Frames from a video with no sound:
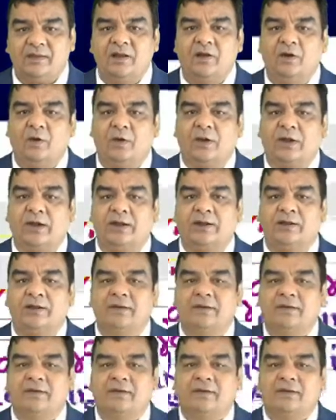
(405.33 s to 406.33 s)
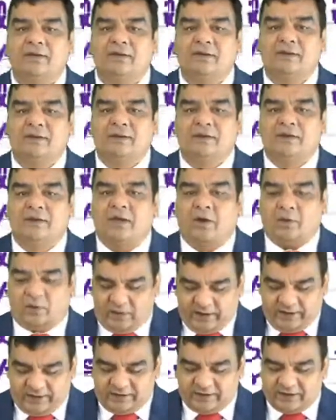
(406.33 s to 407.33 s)
Okay. Now,
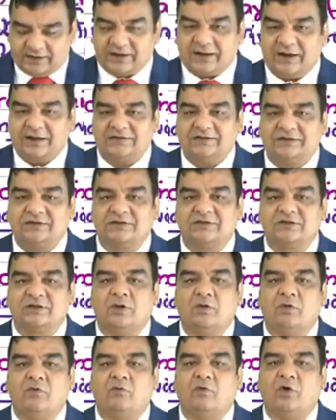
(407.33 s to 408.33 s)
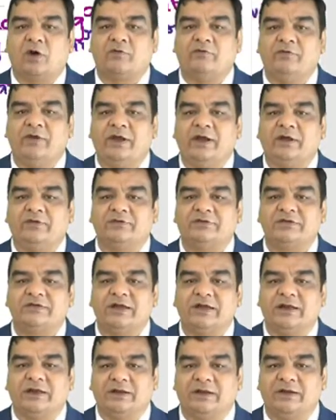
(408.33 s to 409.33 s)
in the classes, what we have
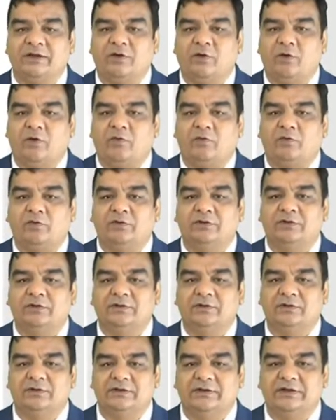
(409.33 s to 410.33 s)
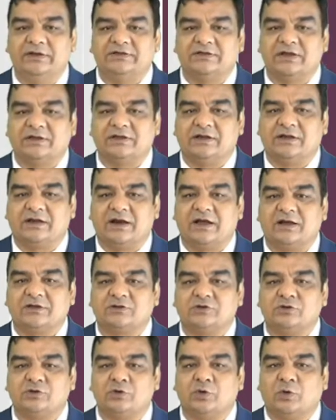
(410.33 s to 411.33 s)
seen, these are the
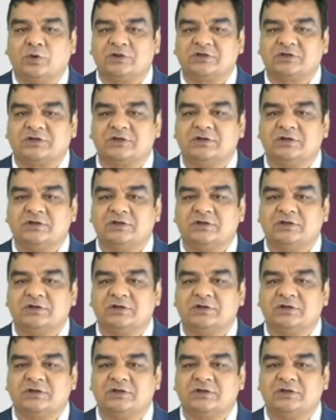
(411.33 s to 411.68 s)
class notes